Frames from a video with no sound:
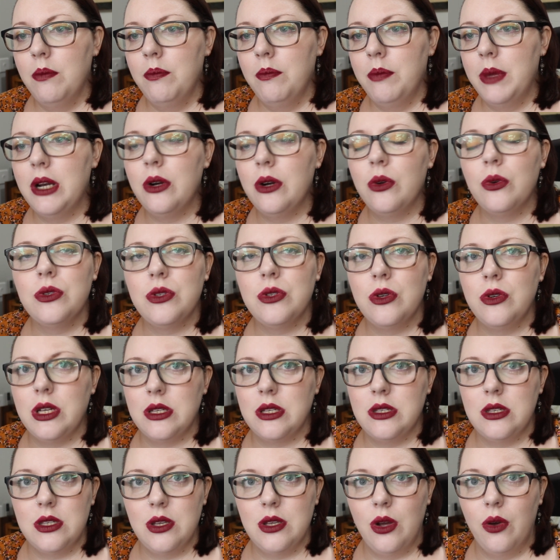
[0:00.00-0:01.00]
but it also
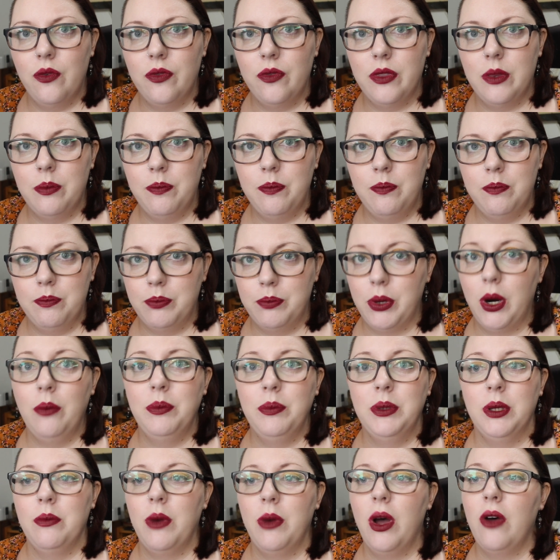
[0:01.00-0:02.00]
doesn't solve the
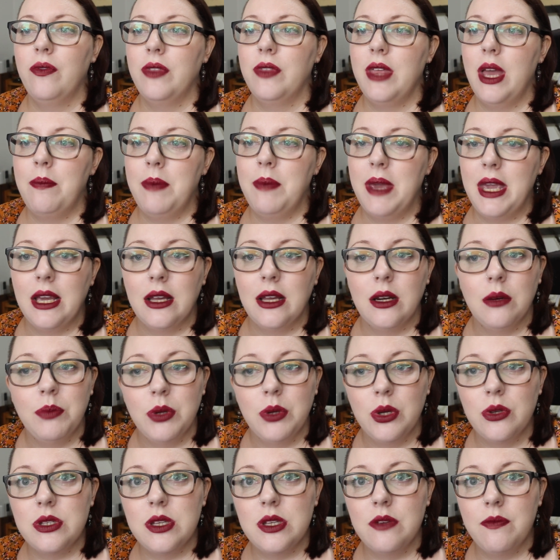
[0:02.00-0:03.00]
problem of there being an
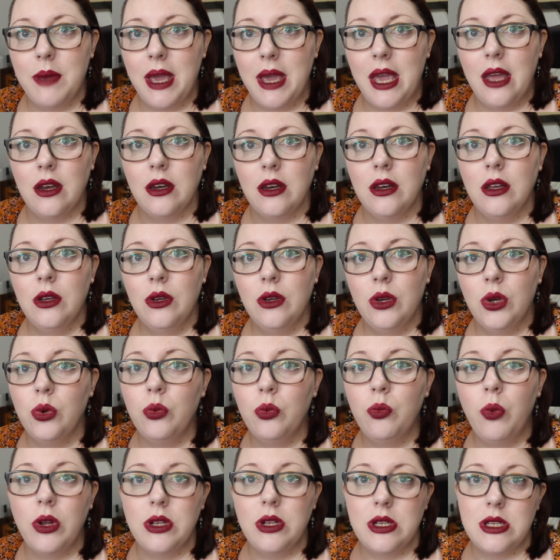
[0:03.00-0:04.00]
abusive man who
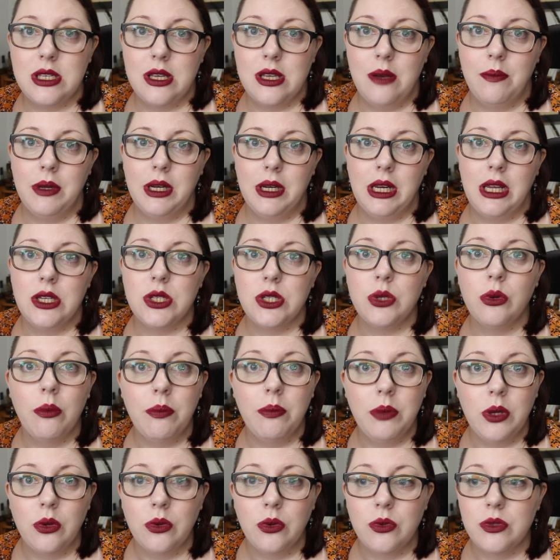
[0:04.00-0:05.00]
wants somebody to
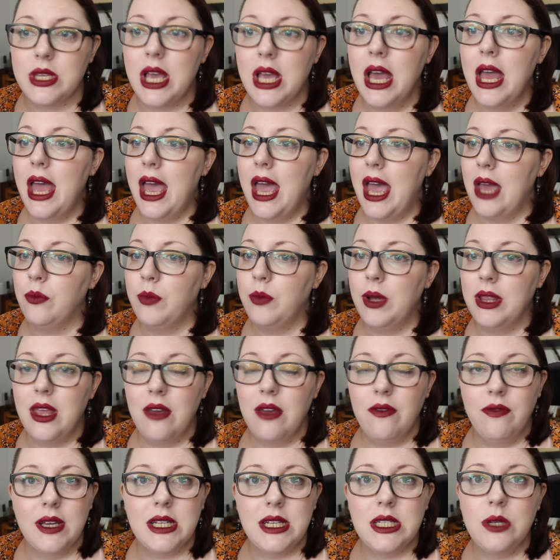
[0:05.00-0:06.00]
abuse, and when
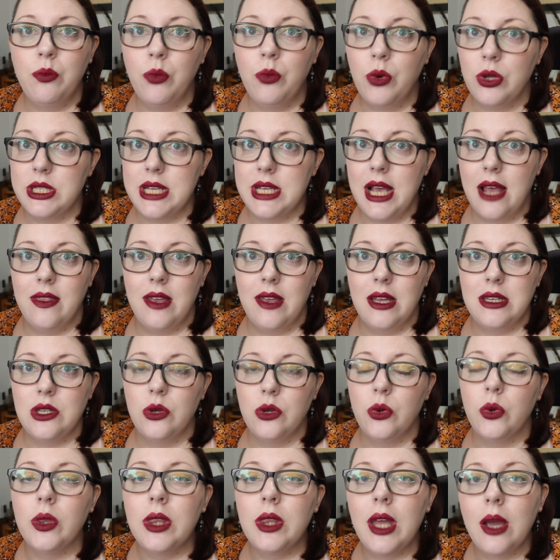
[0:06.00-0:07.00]
their victim walks out that
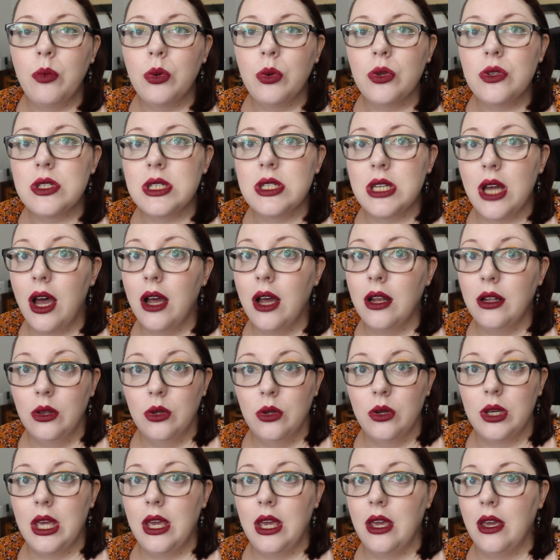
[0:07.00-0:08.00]
door, they will start
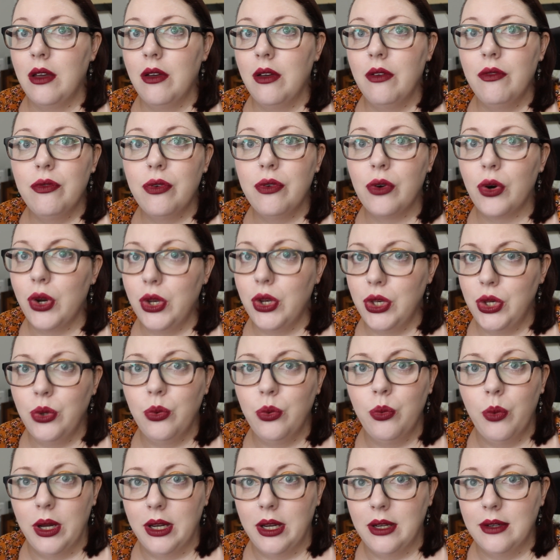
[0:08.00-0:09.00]
looking for a new
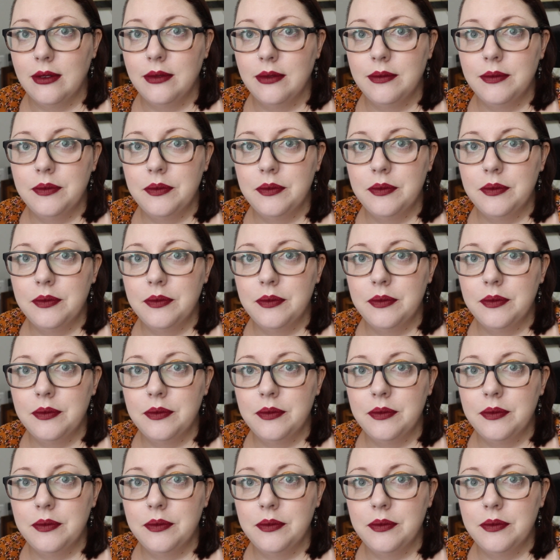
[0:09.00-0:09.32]
one.